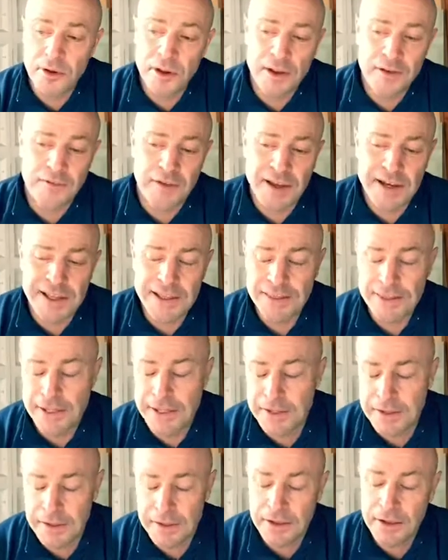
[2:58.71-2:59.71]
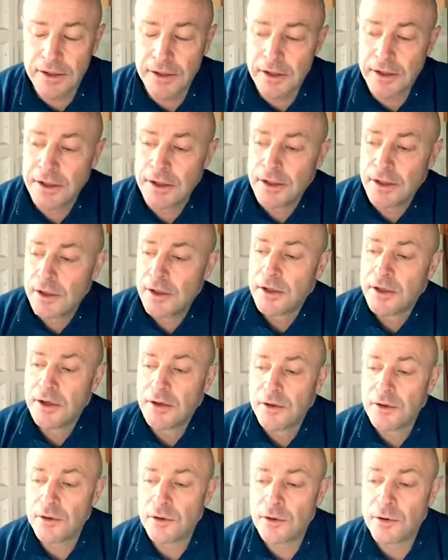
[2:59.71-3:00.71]
If anything,
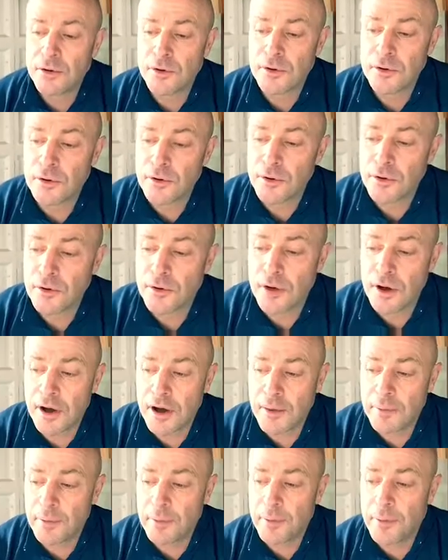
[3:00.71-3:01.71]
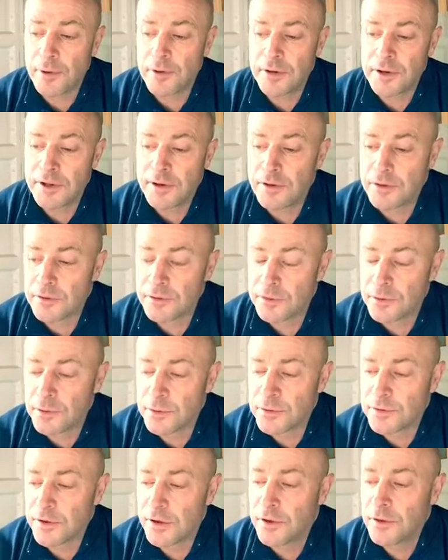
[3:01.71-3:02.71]
your upper body, your
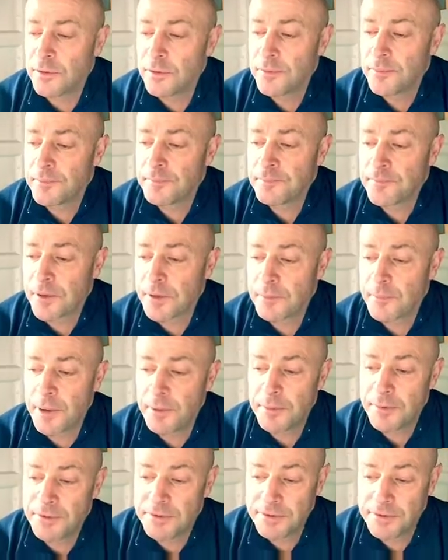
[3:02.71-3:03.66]
torso, may be